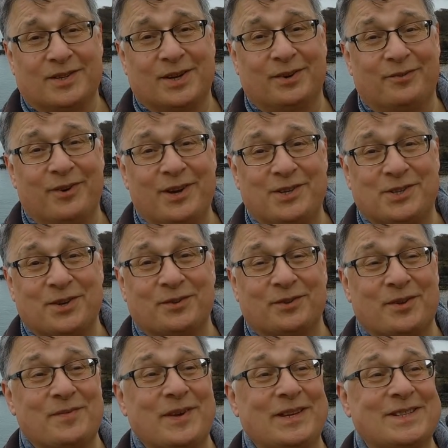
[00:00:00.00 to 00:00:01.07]
to reshoot
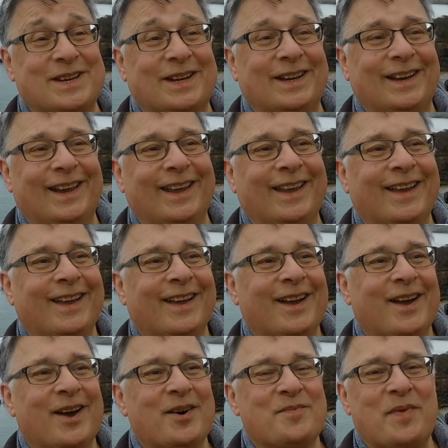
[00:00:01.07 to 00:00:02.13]
them entirely,
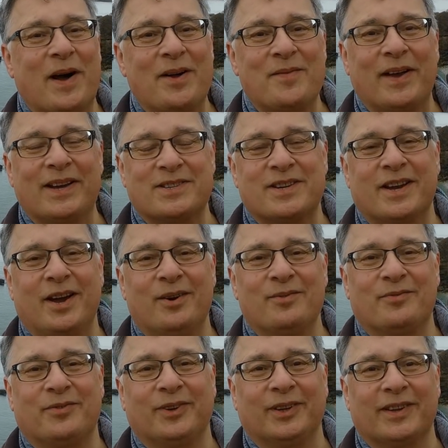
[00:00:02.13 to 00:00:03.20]
but I'm actually
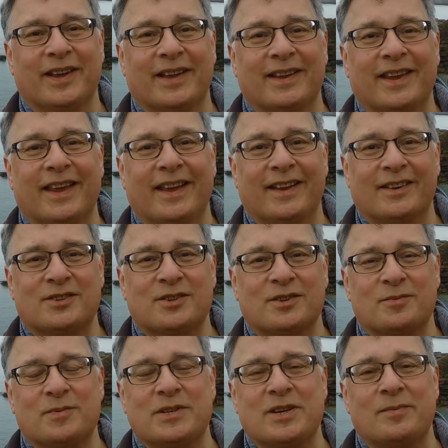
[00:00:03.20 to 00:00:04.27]
hopeful that there
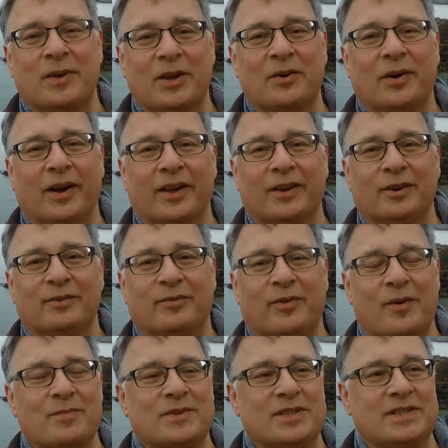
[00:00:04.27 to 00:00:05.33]
should be something quite good
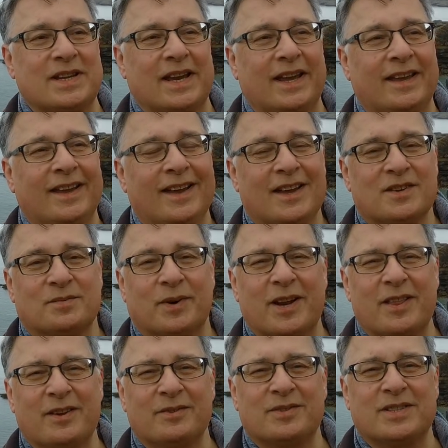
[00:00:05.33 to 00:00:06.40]
from today. It's one
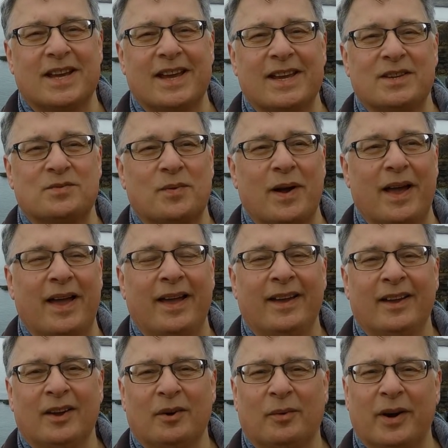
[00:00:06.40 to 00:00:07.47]
of those days where
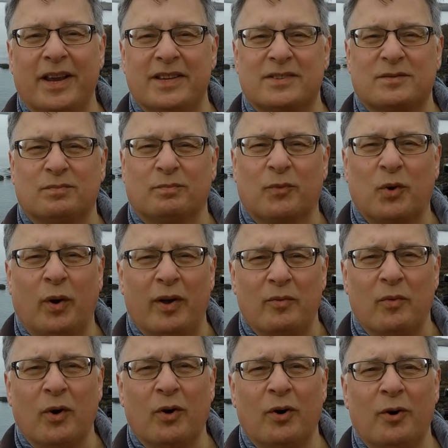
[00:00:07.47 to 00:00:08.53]
when it's quite
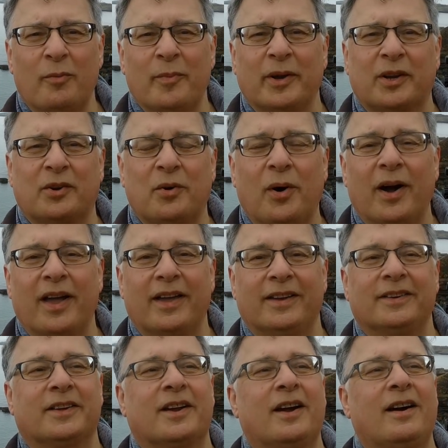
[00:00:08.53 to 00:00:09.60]
warm and quiet
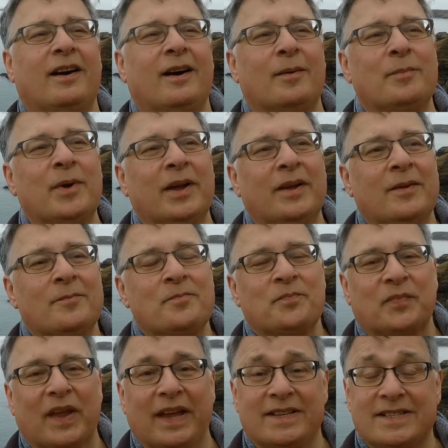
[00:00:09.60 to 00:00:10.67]
and calm,
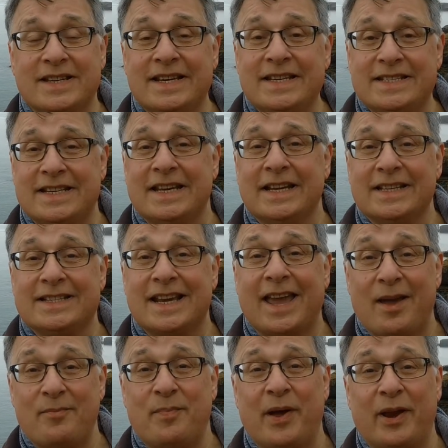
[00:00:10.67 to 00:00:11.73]
it's easier to
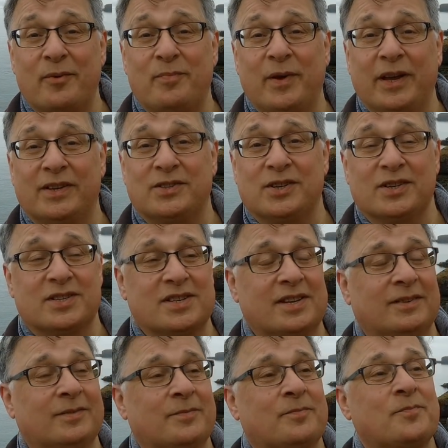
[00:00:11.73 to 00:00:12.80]
get better pictures.
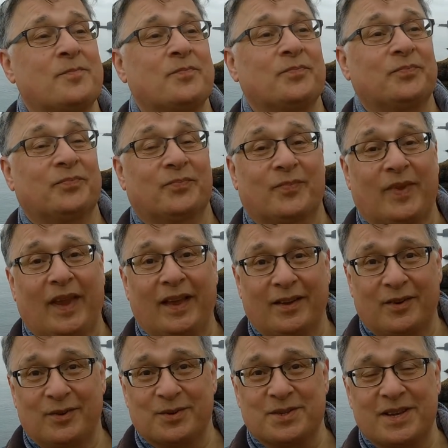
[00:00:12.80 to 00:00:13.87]

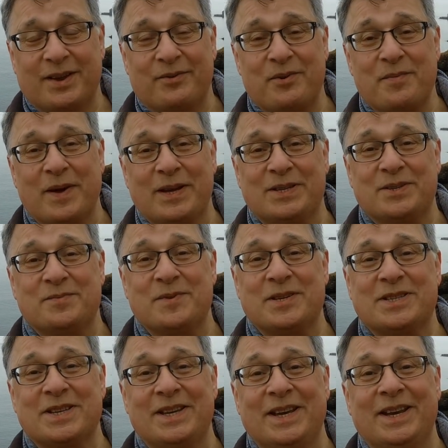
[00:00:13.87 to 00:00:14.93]
Of course, that remains to be
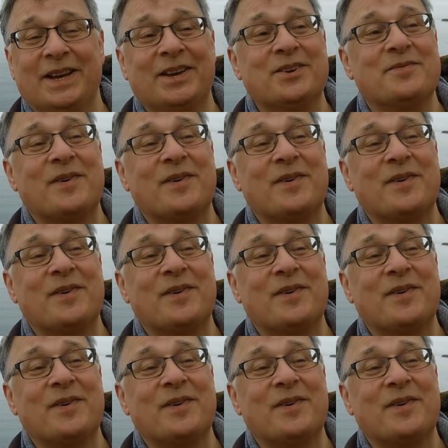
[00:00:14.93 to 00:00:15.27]
seen, and you